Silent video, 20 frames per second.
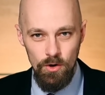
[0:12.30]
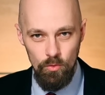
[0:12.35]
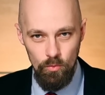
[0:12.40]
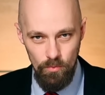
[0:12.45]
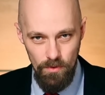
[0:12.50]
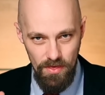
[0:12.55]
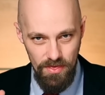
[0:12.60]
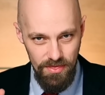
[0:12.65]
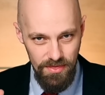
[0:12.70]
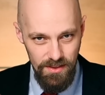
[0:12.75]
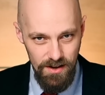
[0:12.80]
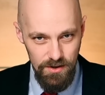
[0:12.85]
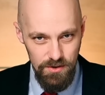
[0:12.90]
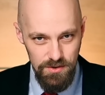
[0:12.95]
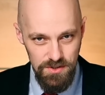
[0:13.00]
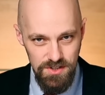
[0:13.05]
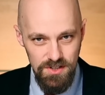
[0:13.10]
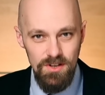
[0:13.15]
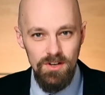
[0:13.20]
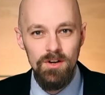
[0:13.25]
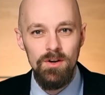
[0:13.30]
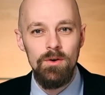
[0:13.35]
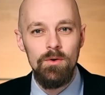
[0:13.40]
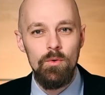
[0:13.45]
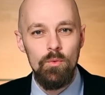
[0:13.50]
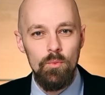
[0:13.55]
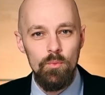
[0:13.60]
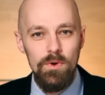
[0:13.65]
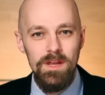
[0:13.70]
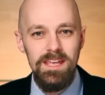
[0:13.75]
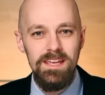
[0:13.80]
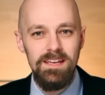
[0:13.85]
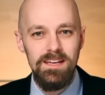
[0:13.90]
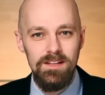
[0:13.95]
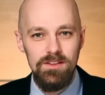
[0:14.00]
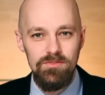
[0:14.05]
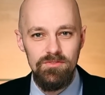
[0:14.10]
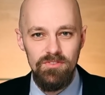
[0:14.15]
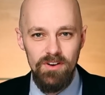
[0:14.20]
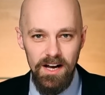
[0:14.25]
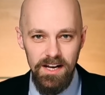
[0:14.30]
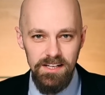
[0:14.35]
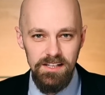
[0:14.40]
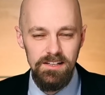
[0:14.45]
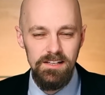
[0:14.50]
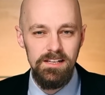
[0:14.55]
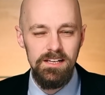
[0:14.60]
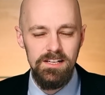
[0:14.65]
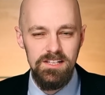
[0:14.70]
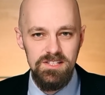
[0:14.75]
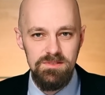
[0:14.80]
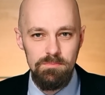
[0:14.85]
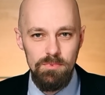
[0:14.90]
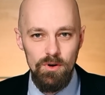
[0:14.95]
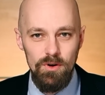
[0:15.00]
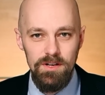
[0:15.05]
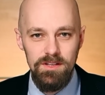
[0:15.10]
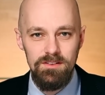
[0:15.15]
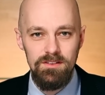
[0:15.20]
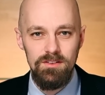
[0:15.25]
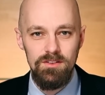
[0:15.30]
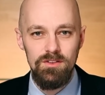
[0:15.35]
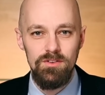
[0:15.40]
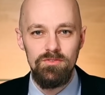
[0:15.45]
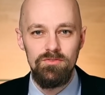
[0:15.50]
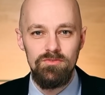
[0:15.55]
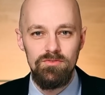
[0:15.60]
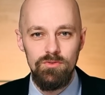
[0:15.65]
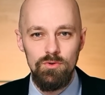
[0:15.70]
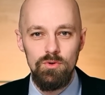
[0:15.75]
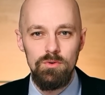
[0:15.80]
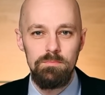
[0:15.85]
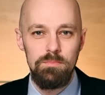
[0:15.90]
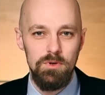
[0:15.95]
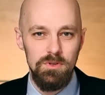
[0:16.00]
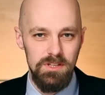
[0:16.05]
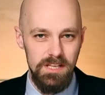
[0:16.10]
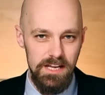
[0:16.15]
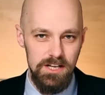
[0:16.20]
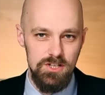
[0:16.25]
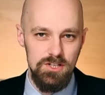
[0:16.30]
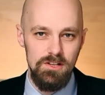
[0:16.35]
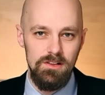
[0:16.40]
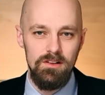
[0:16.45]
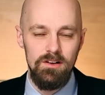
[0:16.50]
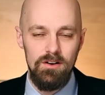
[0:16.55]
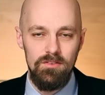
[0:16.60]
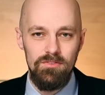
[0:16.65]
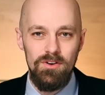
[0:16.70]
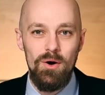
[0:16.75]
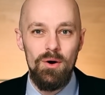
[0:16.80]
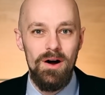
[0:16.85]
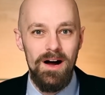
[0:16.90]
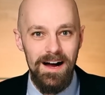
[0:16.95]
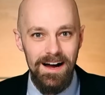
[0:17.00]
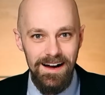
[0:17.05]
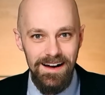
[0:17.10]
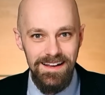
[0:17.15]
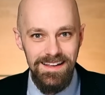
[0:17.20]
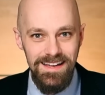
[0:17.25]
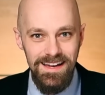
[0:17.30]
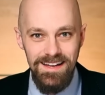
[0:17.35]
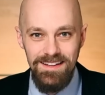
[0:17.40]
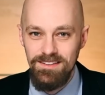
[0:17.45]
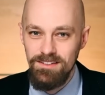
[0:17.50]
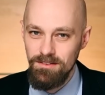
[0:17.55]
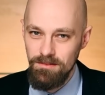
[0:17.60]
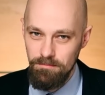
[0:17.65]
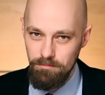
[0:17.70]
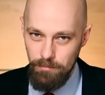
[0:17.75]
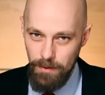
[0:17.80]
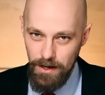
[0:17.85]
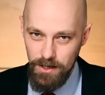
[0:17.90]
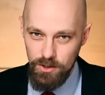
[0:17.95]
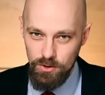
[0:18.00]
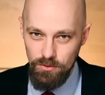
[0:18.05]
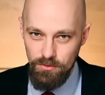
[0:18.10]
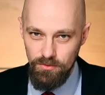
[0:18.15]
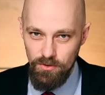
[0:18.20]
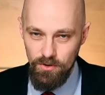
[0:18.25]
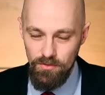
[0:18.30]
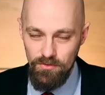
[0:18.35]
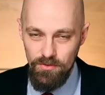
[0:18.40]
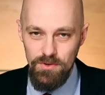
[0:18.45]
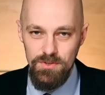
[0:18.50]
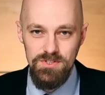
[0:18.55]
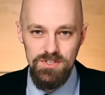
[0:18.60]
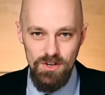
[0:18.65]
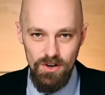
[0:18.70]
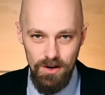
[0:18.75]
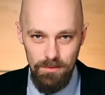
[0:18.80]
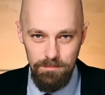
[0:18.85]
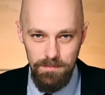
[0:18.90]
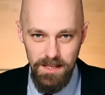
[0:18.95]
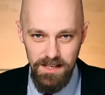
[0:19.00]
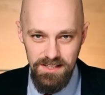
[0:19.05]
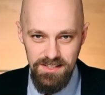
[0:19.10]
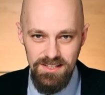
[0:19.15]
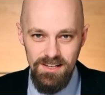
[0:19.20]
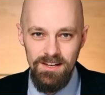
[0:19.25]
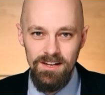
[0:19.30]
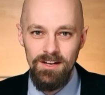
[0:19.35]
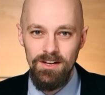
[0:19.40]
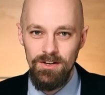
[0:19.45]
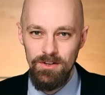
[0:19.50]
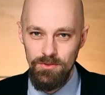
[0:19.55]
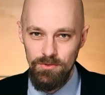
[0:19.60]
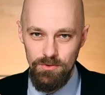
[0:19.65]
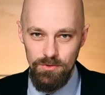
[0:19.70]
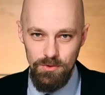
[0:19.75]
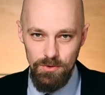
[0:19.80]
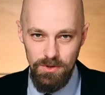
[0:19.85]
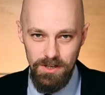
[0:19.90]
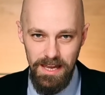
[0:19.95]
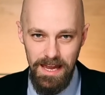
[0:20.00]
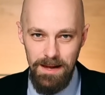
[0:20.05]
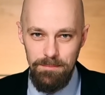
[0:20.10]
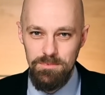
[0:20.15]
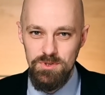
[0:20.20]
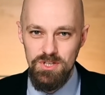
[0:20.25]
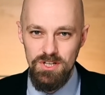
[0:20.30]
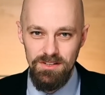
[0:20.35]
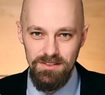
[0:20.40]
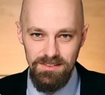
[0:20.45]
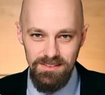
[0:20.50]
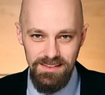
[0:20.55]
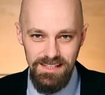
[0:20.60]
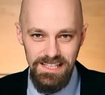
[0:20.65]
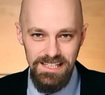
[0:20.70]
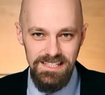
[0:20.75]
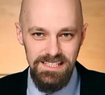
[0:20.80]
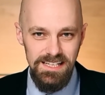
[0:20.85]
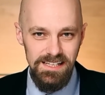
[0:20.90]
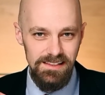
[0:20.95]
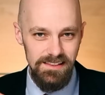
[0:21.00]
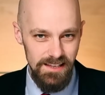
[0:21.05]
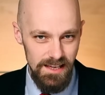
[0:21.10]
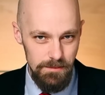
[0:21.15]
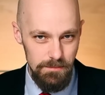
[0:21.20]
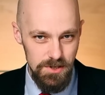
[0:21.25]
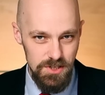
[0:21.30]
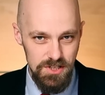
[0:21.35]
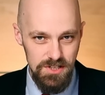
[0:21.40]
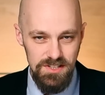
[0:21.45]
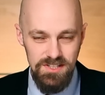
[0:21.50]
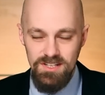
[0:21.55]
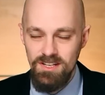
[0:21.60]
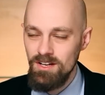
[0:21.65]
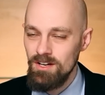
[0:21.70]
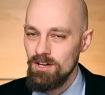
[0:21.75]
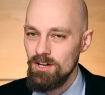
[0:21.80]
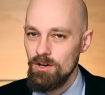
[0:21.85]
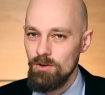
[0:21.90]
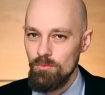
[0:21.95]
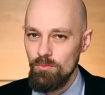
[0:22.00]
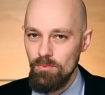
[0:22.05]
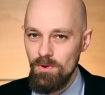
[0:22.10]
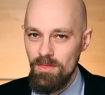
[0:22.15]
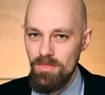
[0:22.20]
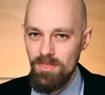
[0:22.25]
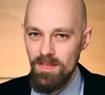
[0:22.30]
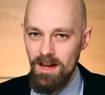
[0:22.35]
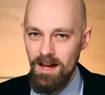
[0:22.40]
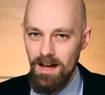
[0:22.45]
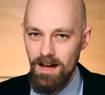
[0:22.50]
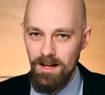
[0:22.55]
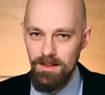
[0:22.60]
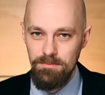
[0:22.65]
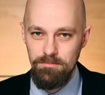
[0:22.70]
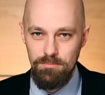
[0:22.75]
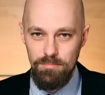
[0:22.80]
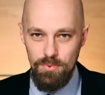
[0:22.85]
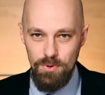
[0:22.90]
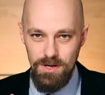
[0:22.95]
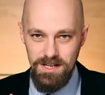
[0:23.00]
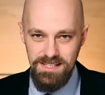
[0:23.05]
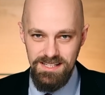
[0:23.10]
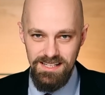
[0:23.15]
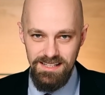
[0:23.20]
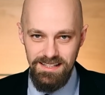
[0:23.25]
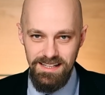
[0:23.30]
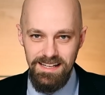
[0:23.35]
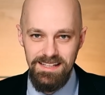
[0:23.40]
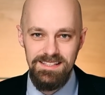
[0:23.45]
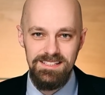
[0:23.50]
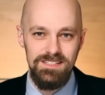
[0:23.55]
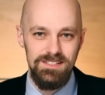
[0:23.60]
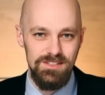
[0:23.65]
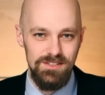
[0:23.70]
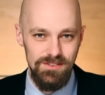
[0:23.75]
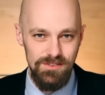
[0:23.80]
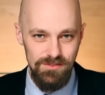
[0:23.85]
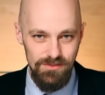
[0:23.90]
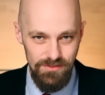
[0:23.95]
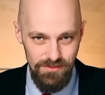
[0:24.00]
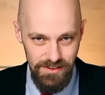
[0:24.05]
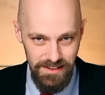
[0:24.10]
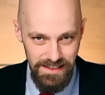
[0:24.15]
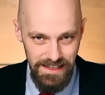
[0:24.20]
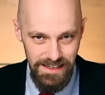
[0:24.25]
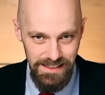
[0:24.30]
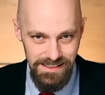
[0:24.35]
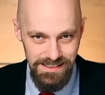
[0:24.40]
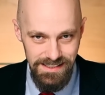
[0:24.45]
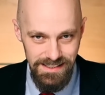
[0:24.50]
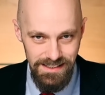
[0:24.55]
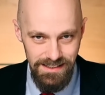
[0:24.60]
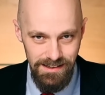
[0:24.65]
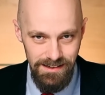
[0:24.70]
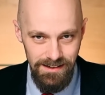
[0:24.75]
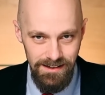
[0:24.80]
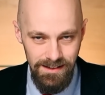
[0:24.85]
With those, we can finally exploit the full potential of our high-end Micro Four Thirds optics to capture detailed images with unprecedented fidelity.